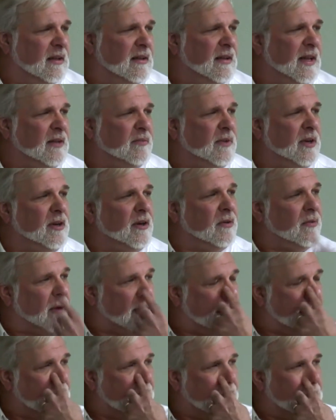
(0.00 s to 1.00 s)
that when you're
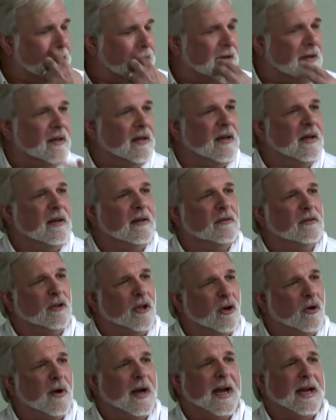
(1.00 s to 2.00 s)
working in
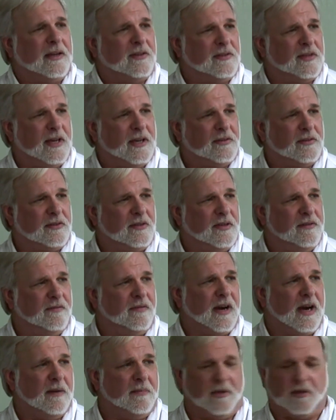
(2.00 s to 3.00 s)
low access
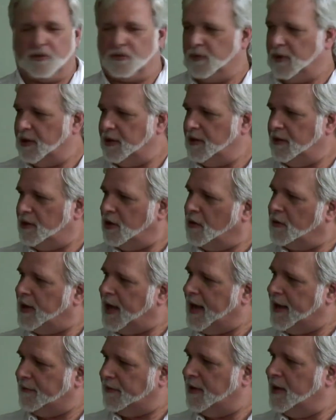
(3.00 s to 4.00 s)
environments where they don't
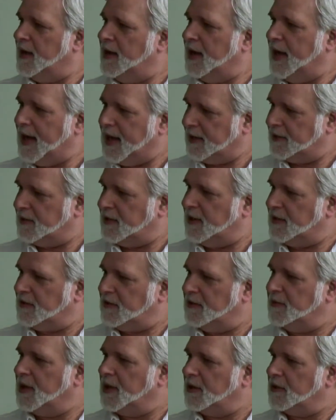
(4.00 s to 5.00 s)
have access
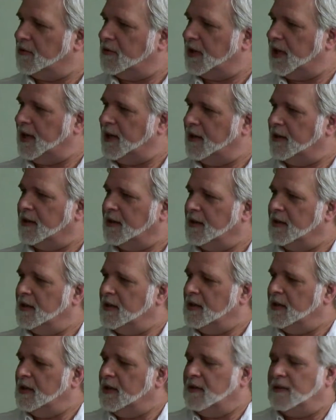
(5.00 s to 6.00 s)
to medical care,
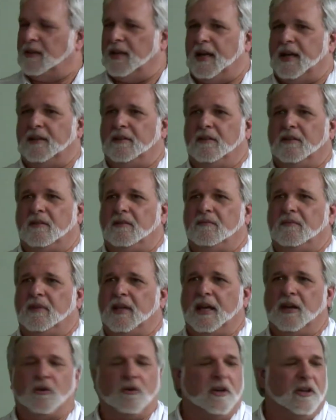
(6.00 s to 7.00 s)
that
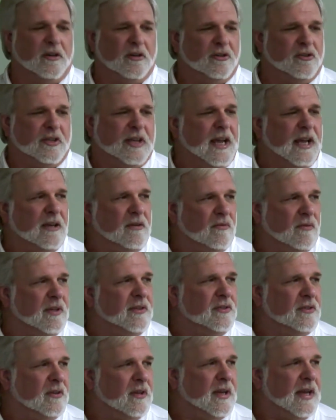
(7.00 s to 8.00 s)
they don't understand
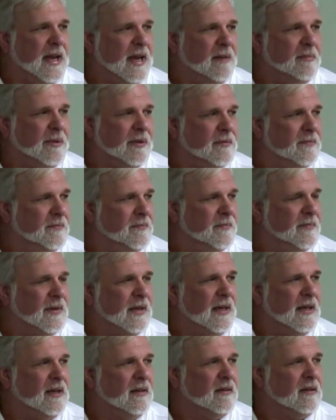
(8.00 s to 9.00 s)
what's going to happen.
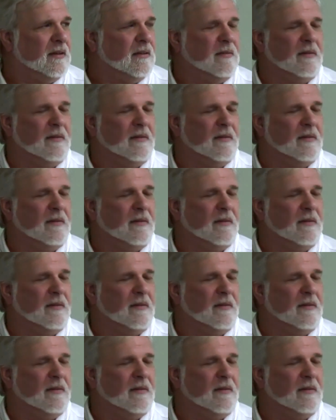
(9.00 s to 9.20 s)
And